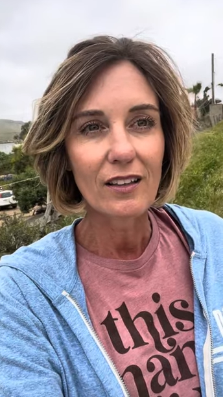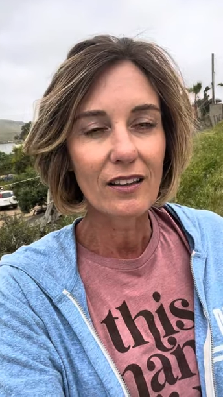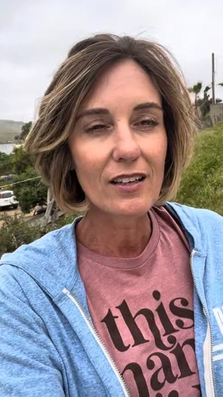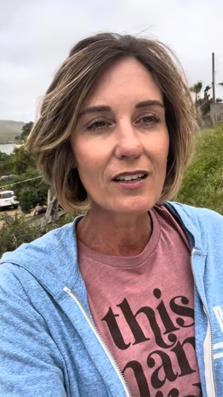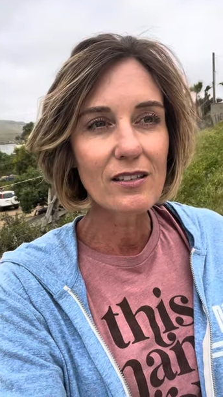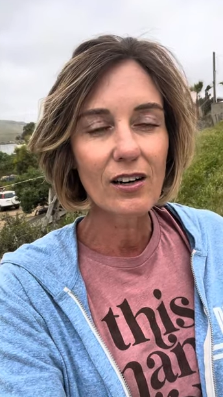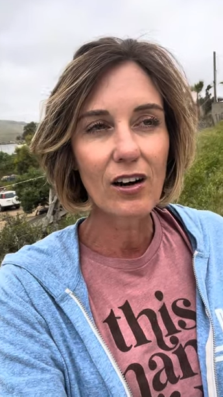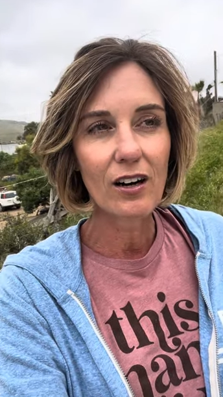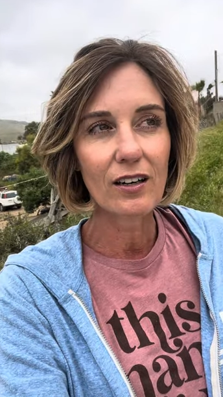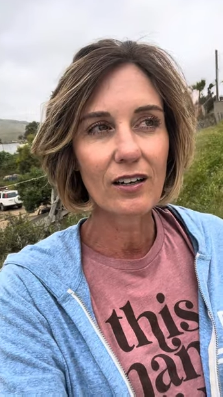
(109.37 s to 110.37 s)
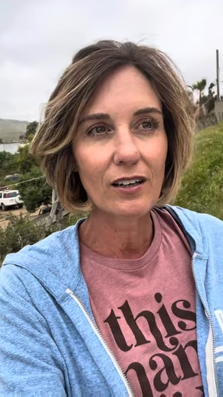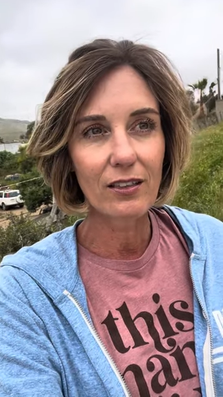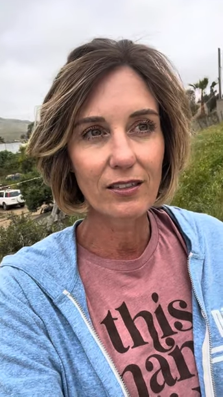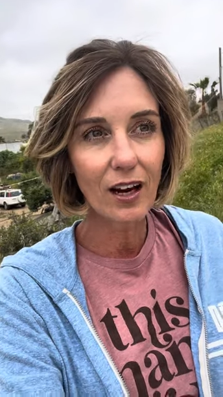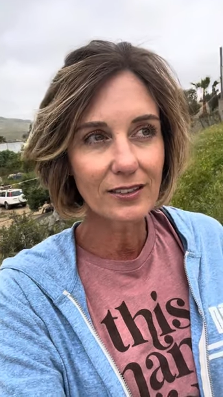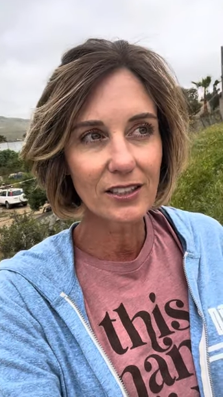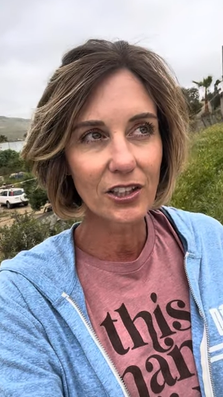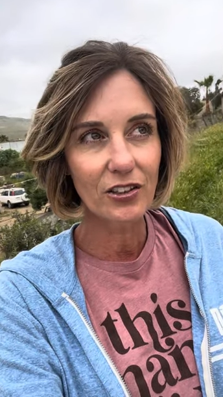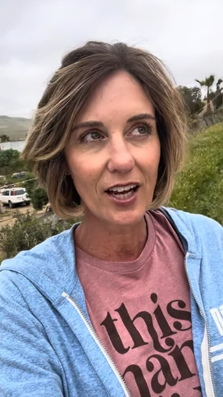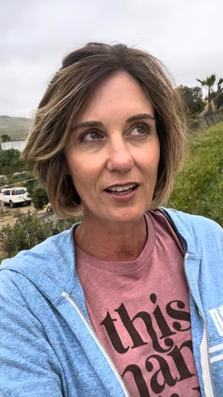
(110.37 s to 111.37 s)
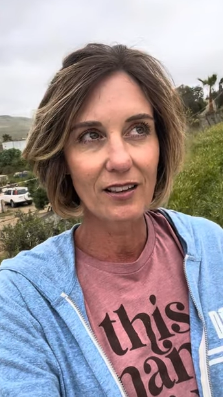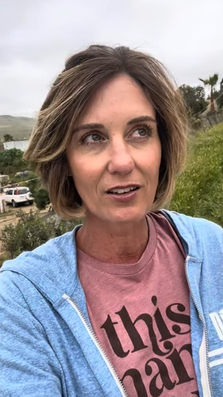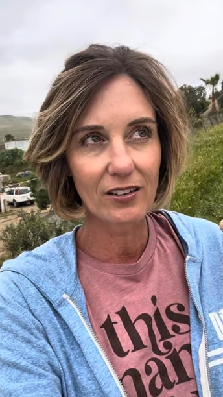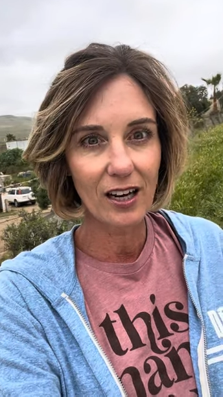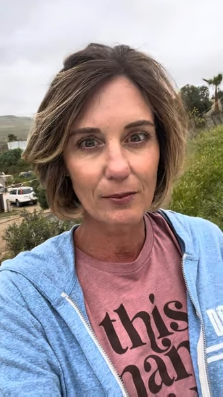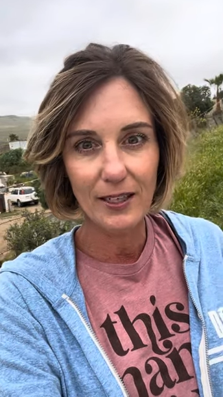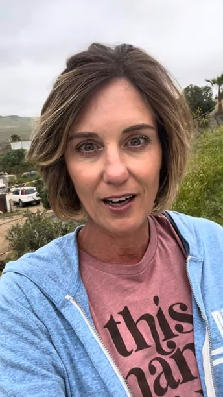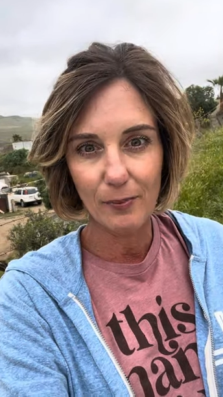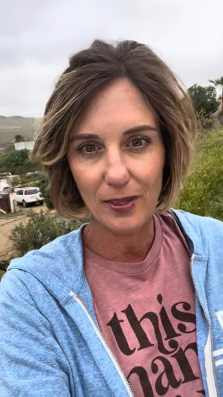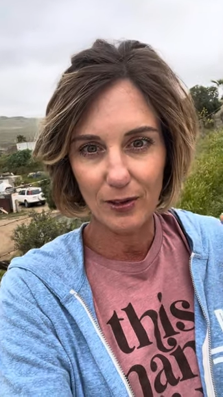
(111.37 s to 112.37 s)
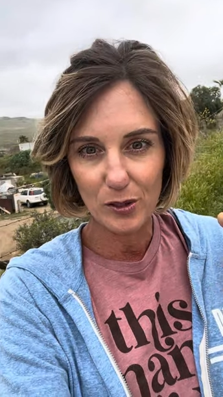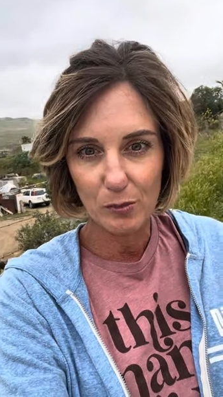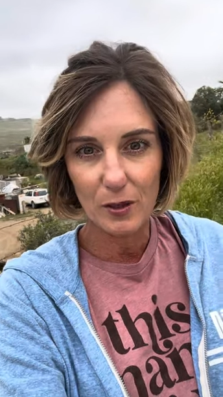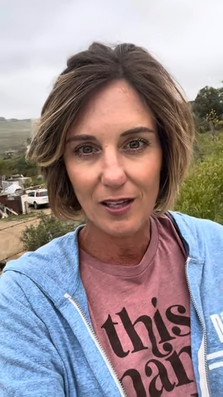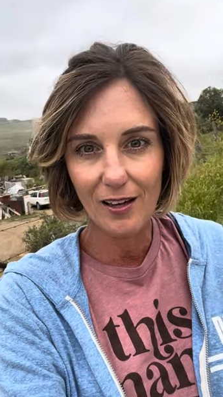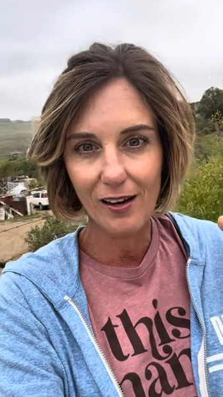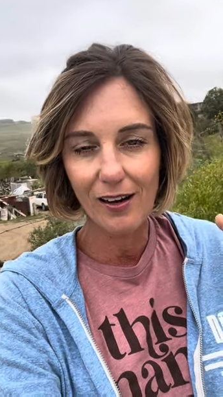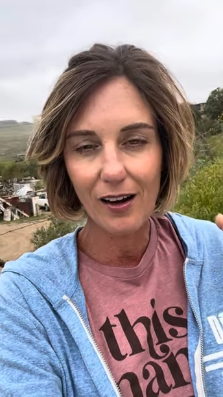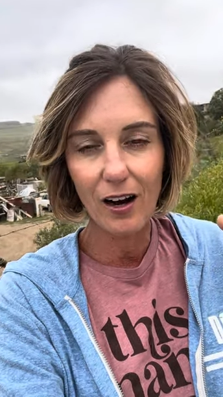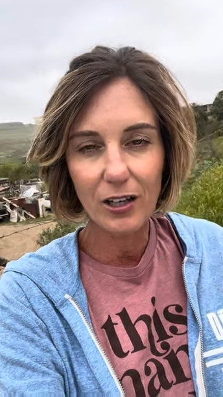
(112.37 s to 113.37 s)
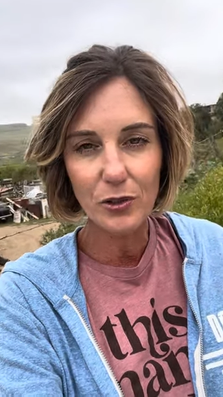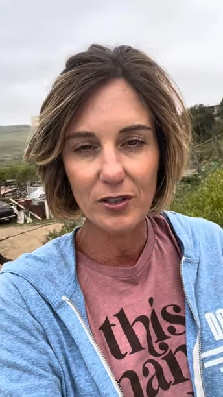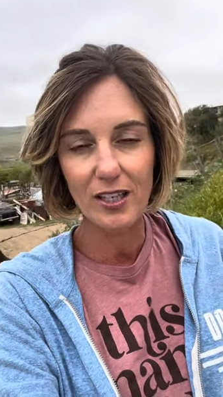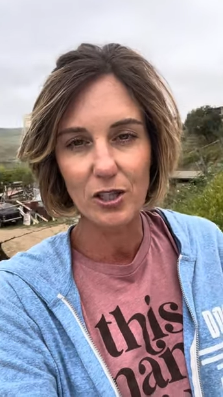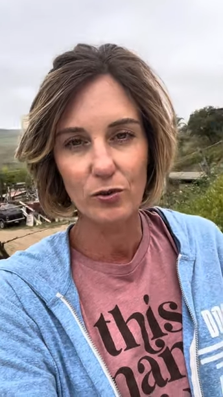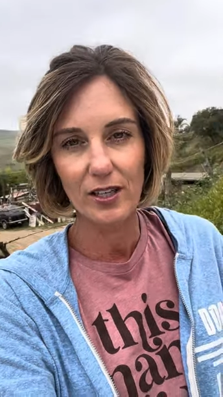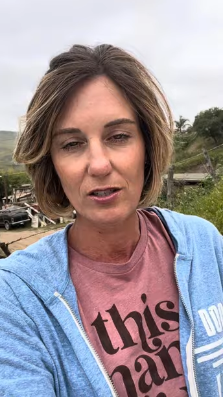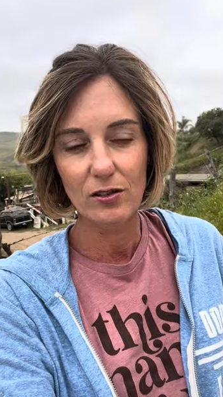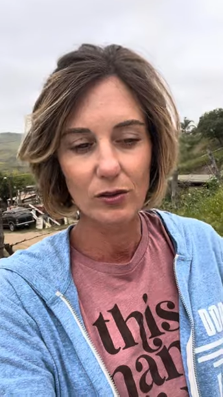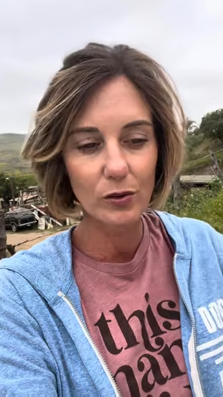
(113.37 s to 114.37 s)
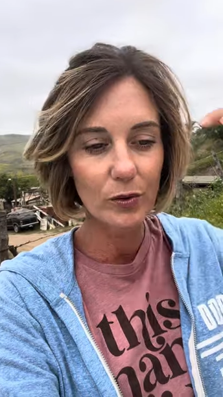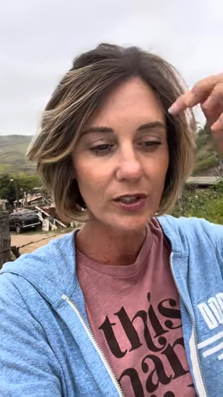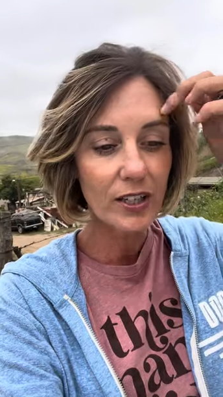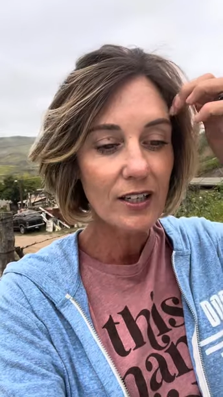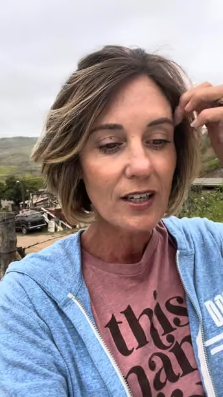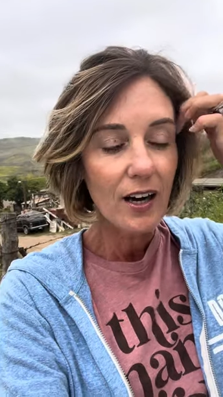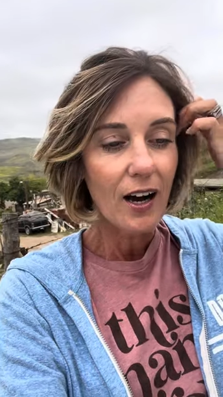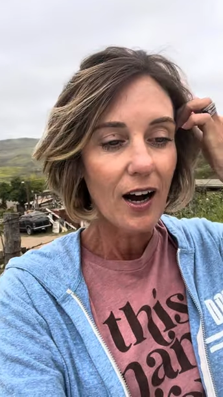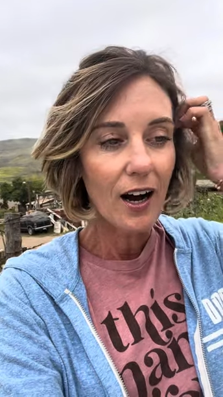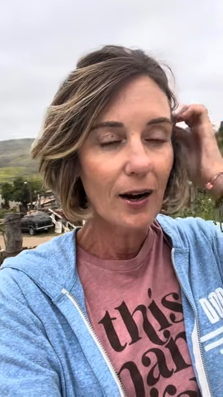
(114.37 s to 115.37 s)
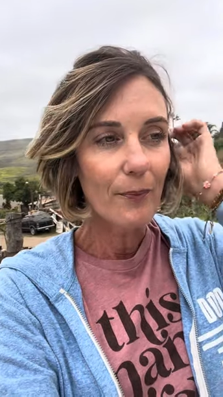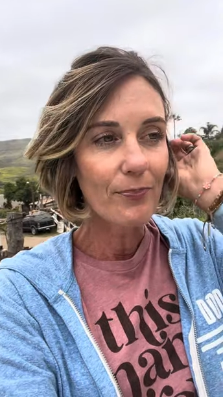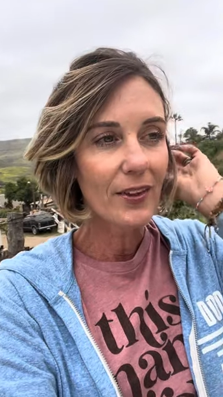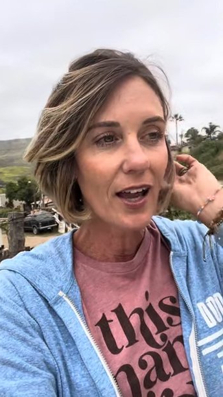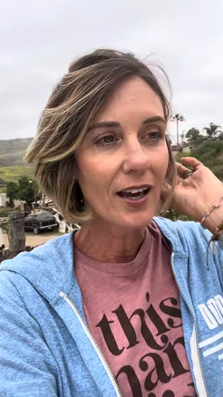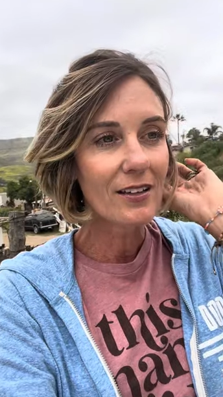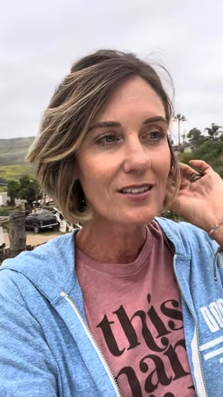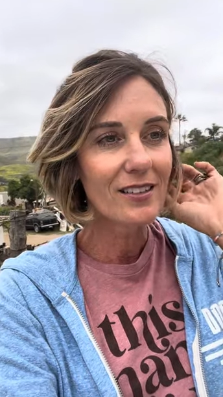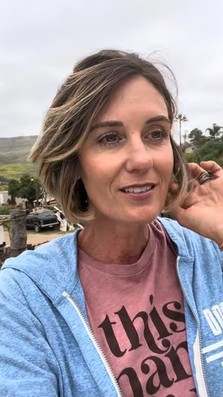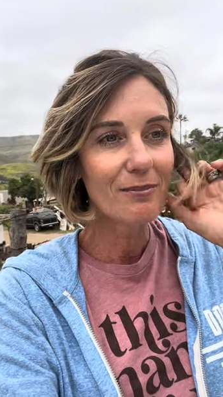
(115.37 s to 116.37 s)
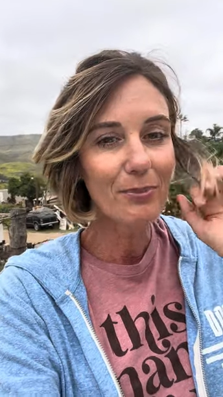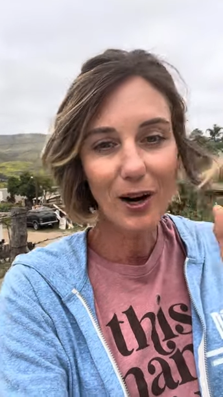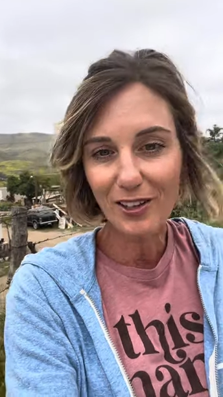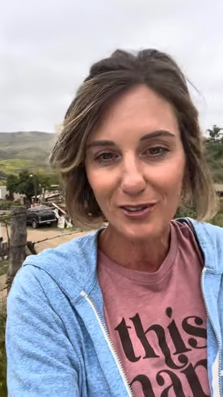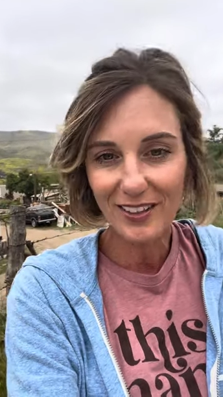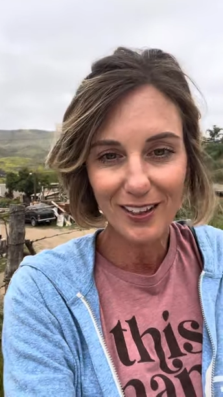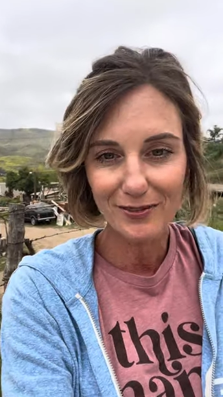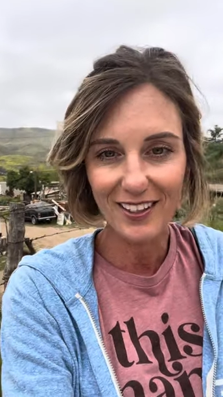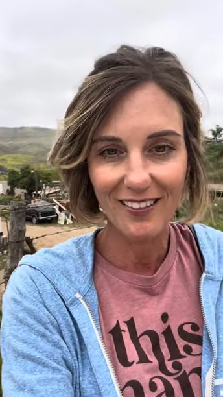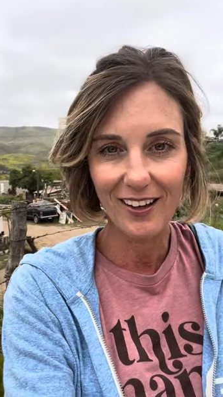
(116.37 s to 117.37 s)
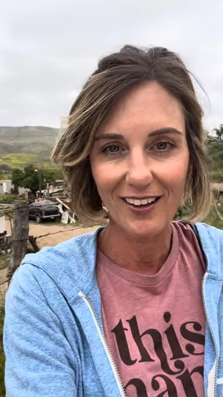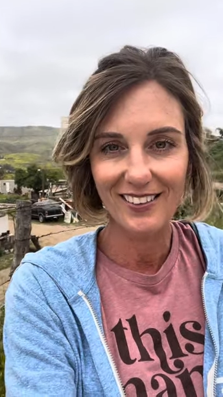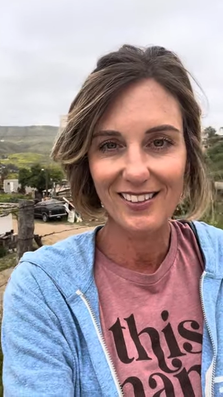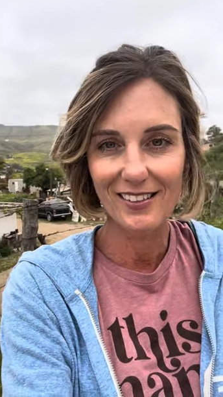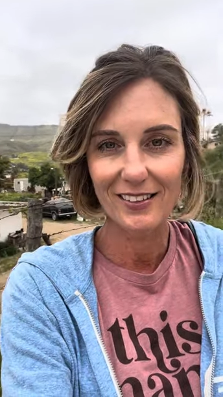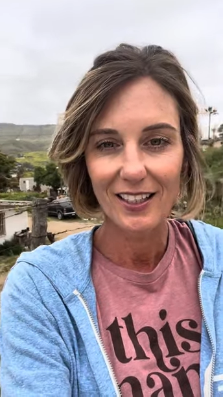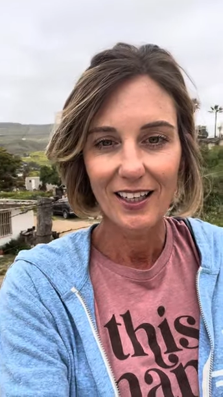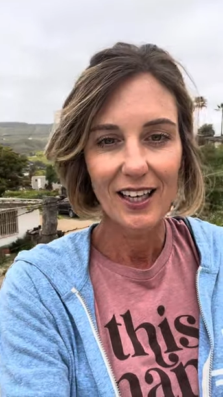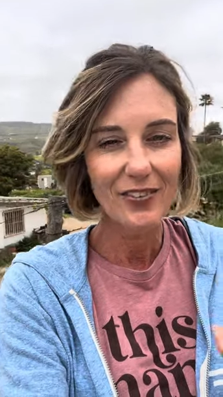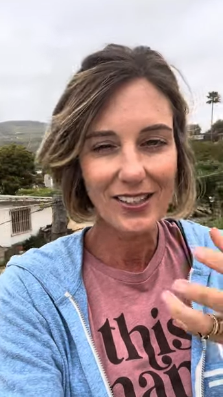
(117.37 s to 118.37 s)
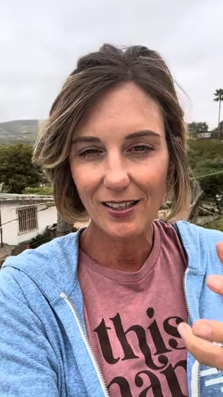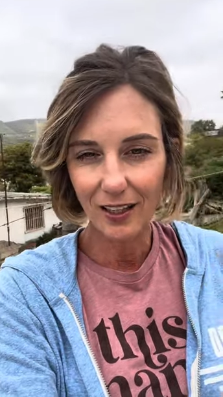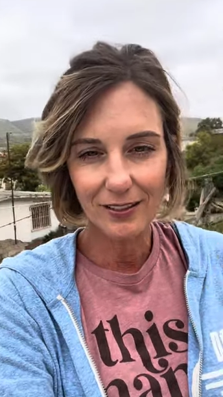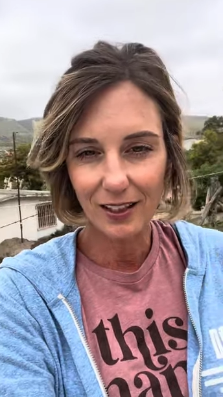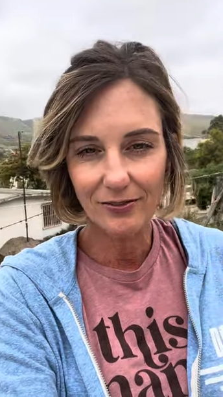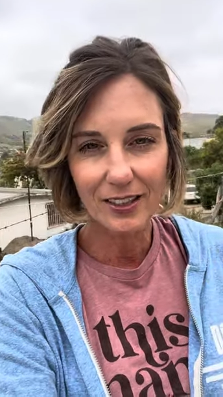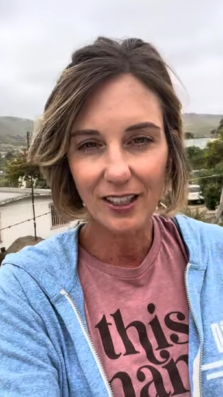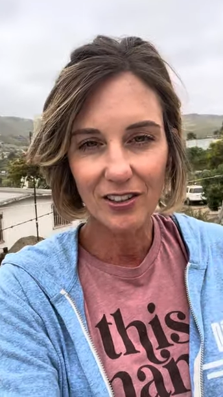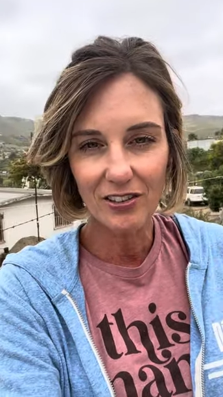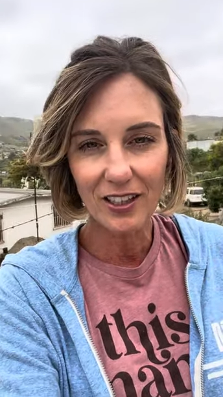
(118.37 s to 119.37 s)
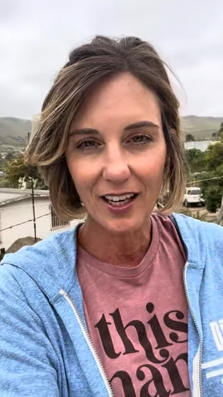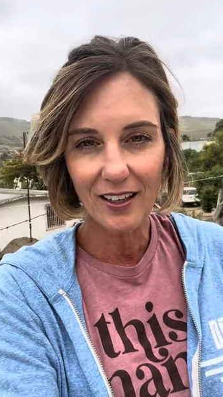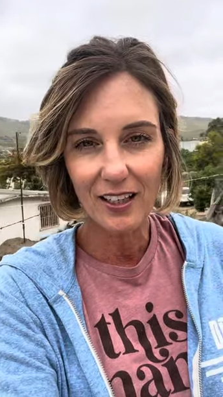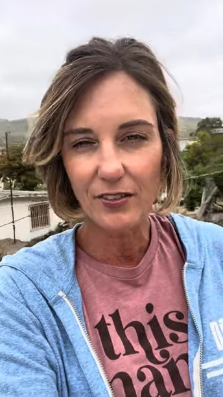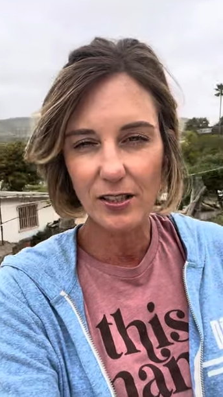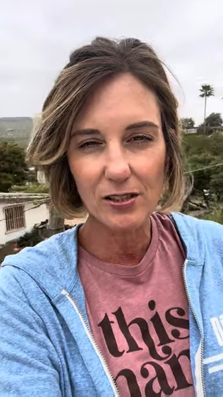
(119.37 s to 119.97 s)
these are thoughts in your head that are coming up and they're speaking contradictory to the Lord. Um, and pondering lovely things. If it's not lovely in your head, if it's a